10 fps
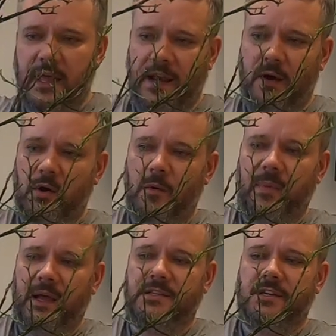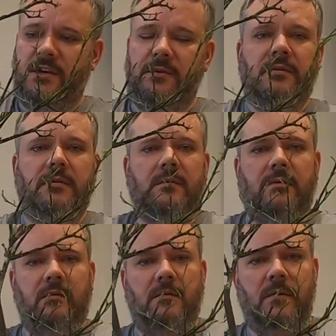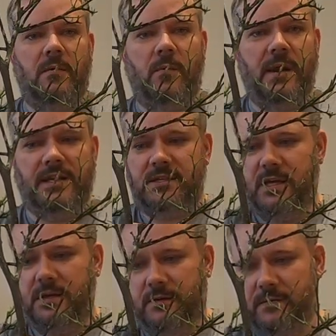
and I'll come back to you when it's done.